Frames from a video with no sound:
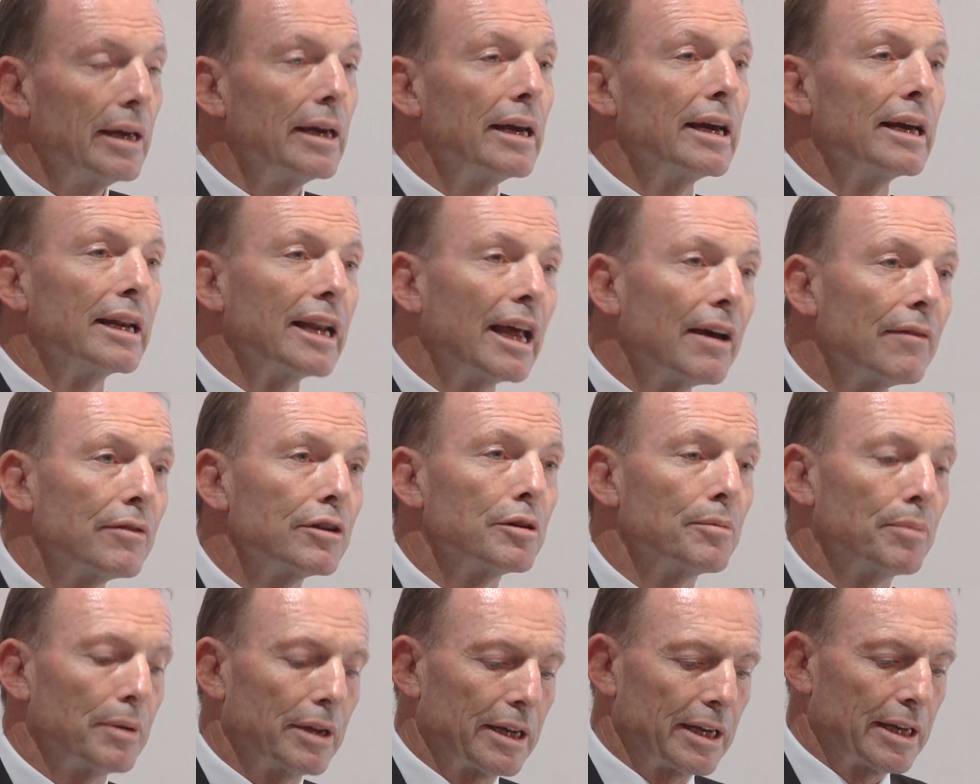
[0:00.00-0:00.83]

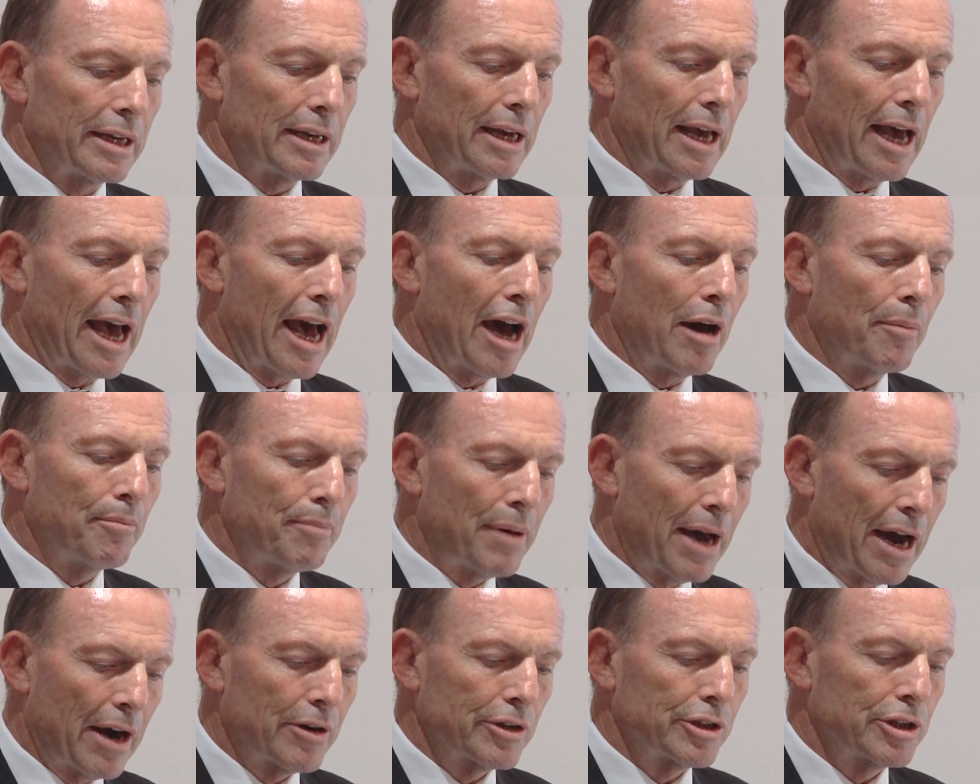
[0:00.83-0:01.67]
Inevitably, our
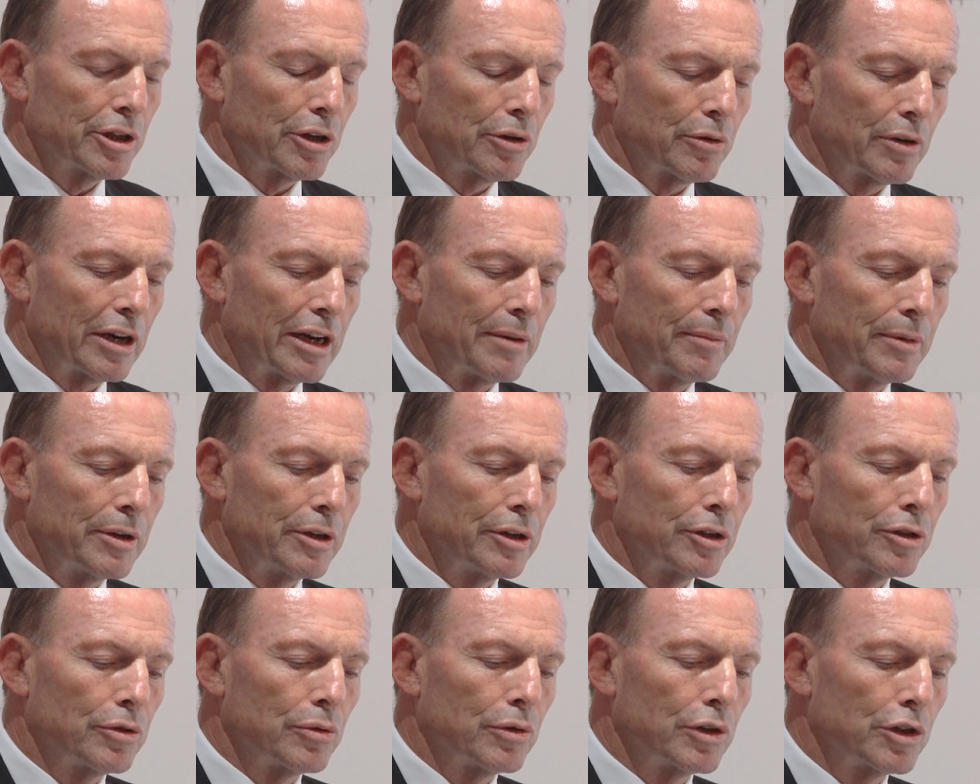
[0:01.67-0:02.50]
Paris
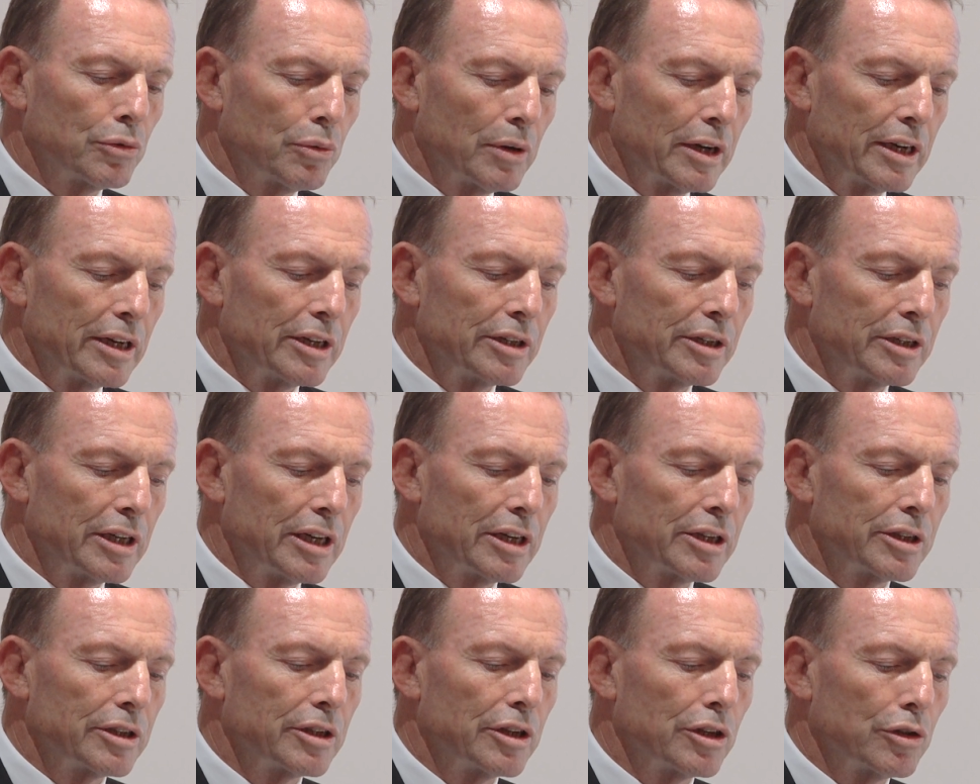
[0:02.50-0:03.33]
Agreement to a
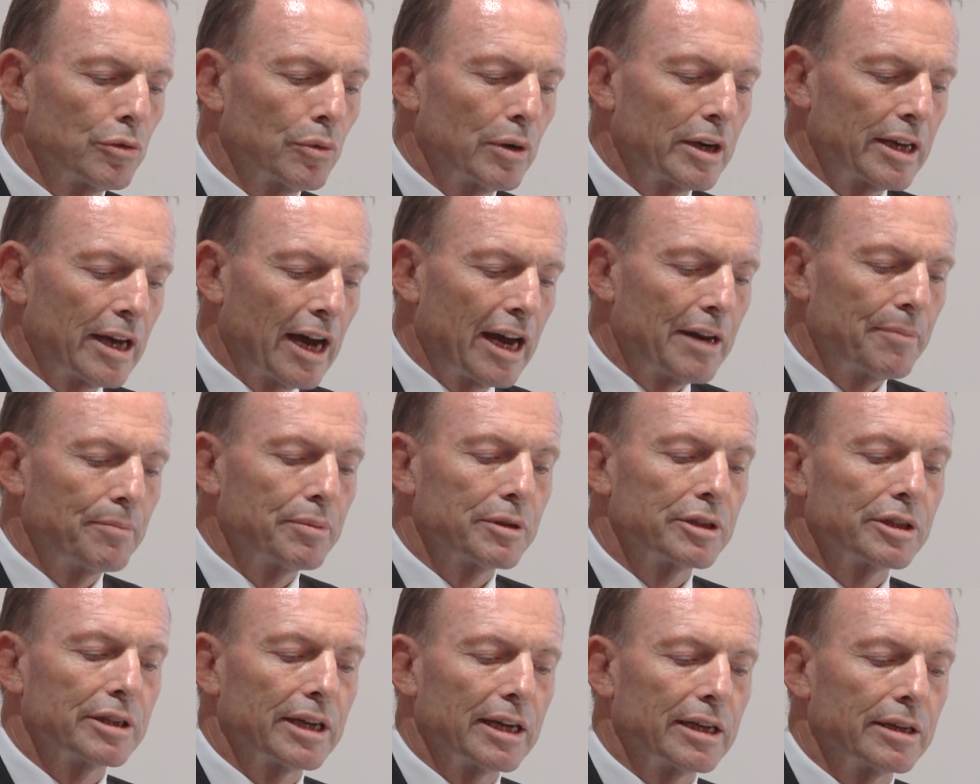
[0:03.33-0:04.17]
26 to
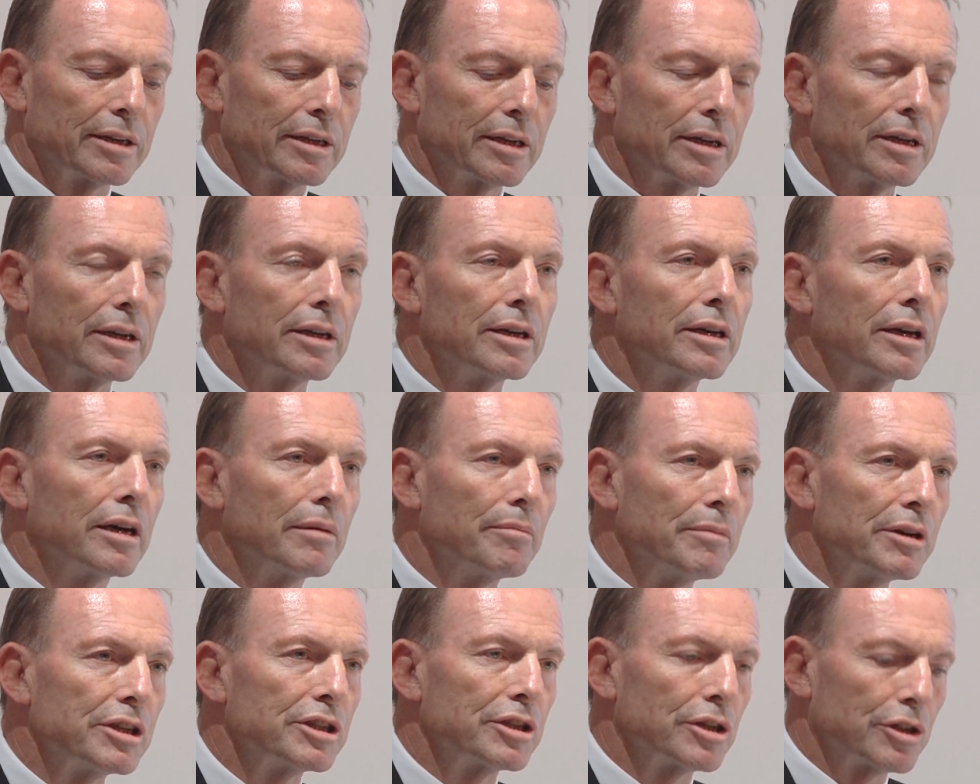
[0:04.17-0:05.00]
28%
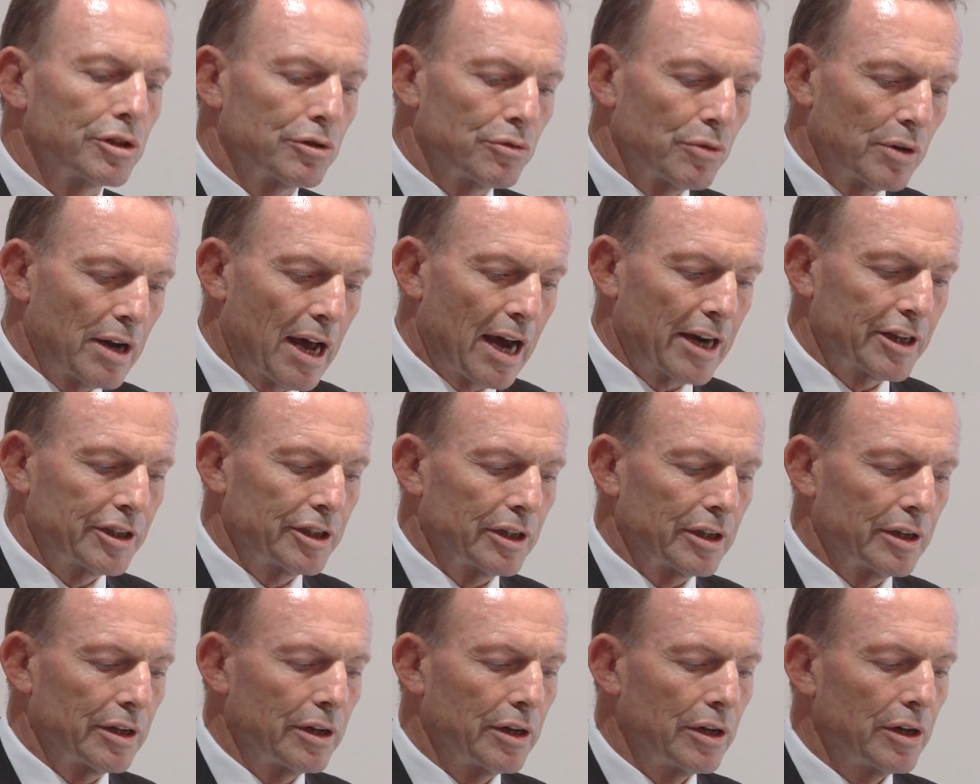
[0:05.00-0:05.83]
emissions
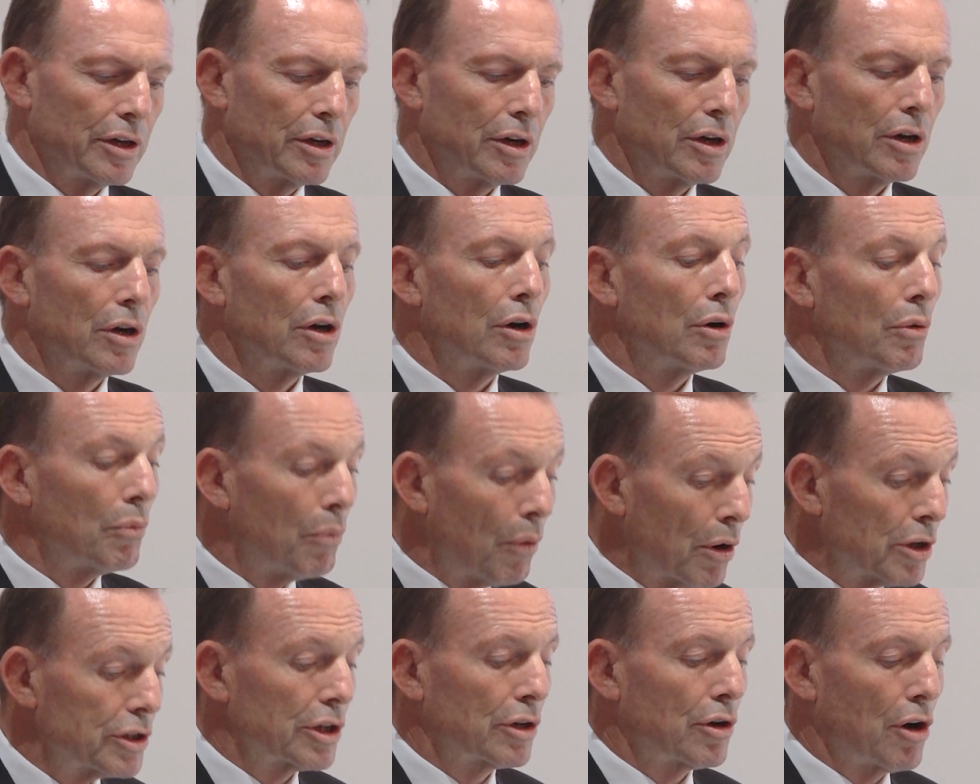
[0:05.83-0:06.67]
reduction
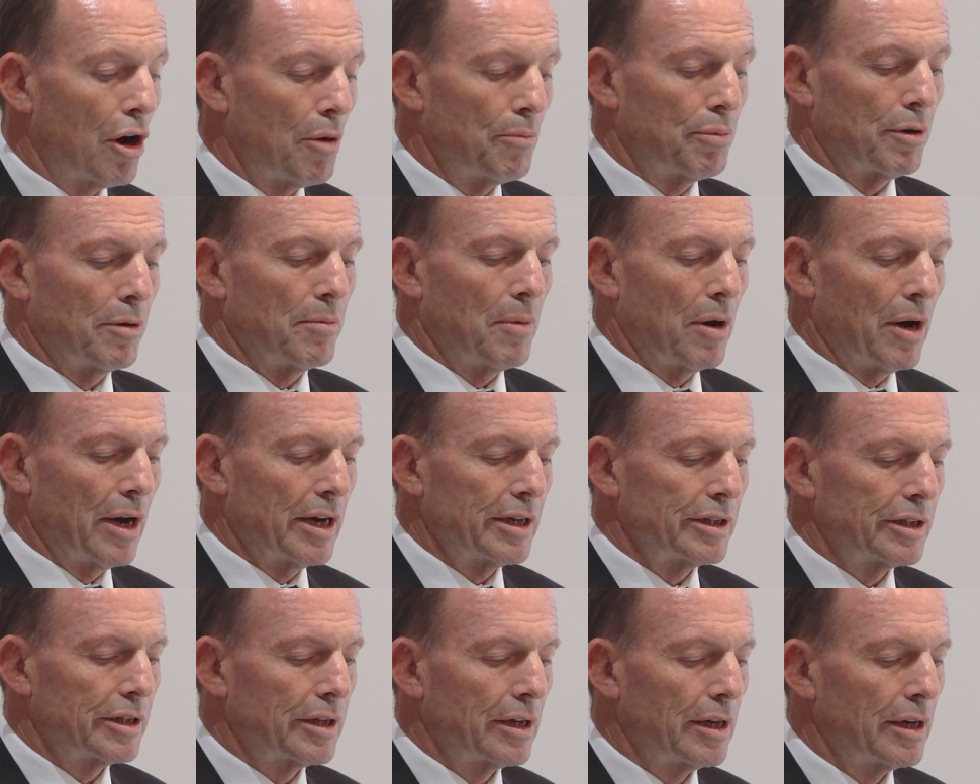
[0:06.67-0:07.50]
was a
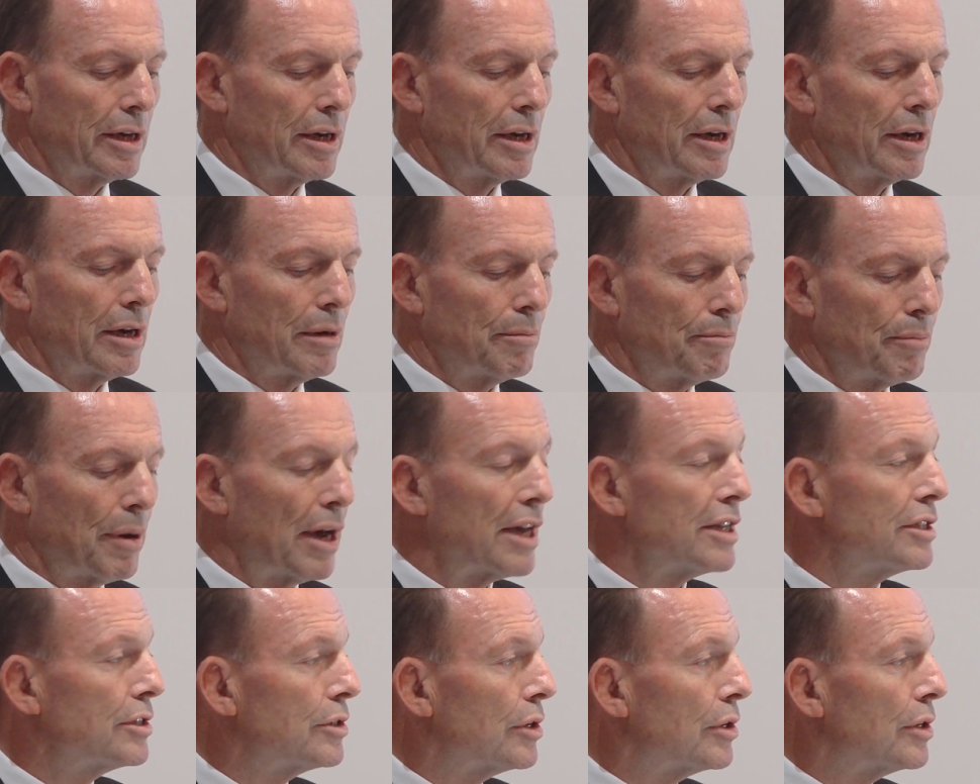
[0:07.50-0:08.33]
compromise
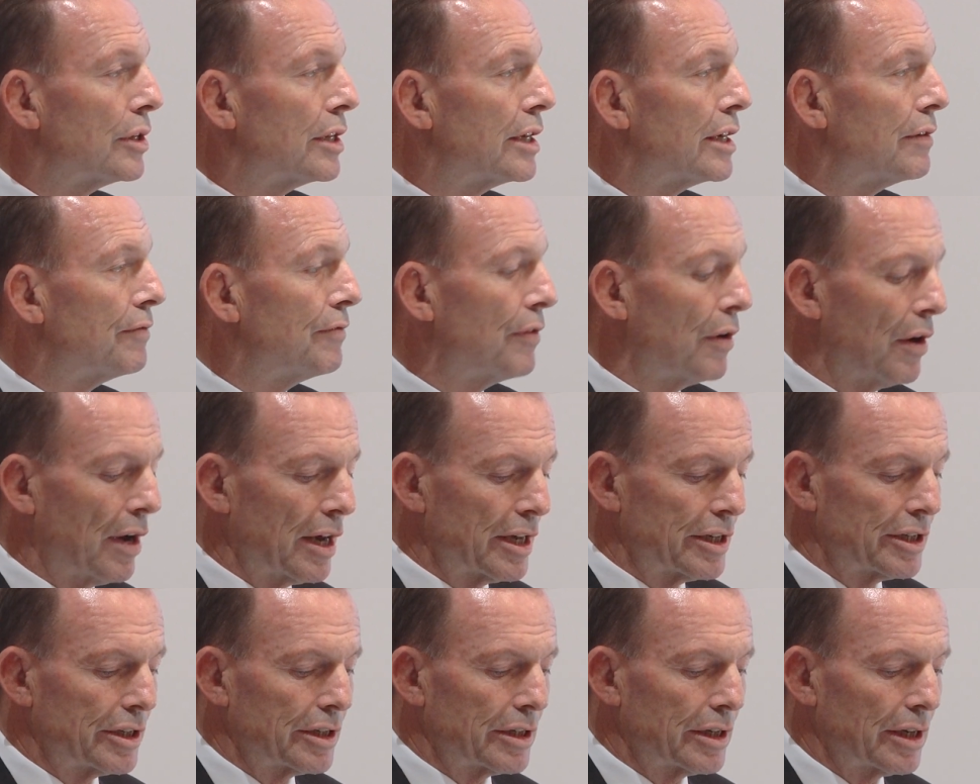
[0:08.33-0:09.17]
based on the
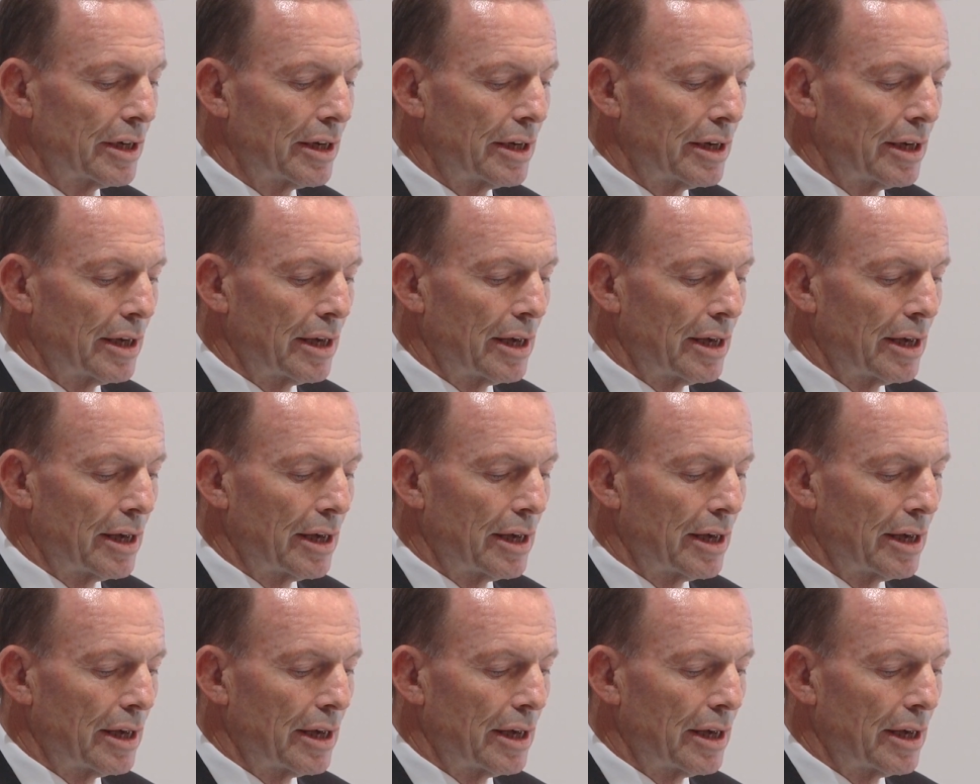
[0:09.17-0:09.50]
advice